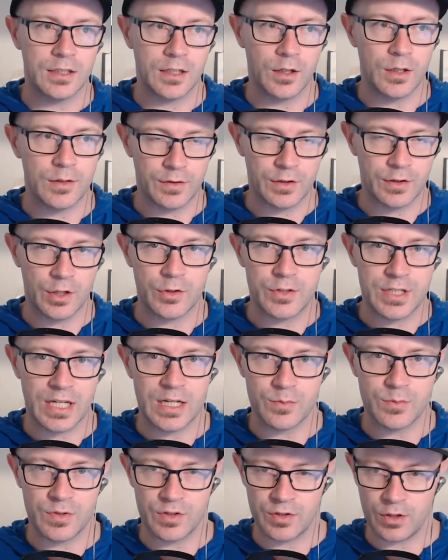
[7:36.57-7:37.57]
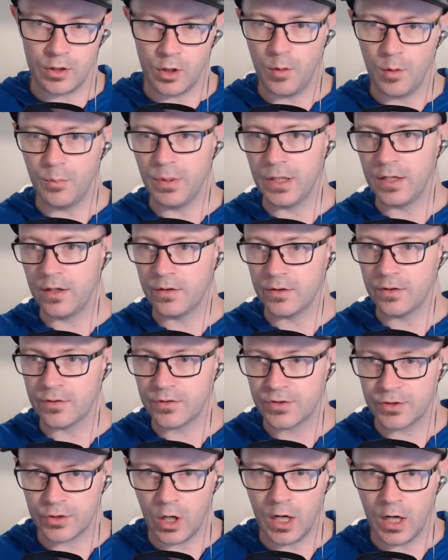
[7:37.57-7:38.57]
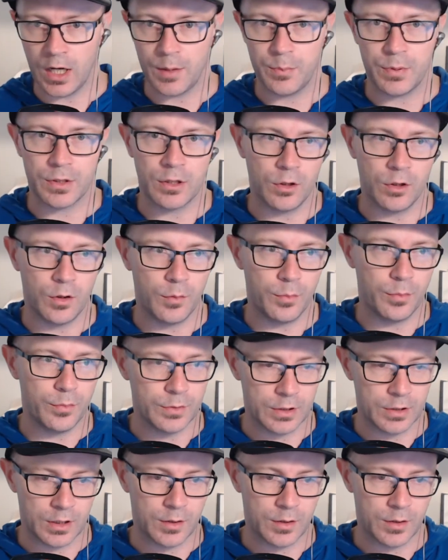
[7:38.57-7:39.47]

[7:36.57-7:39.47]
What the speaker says: Even though Teams is a lot better than Skype and a lot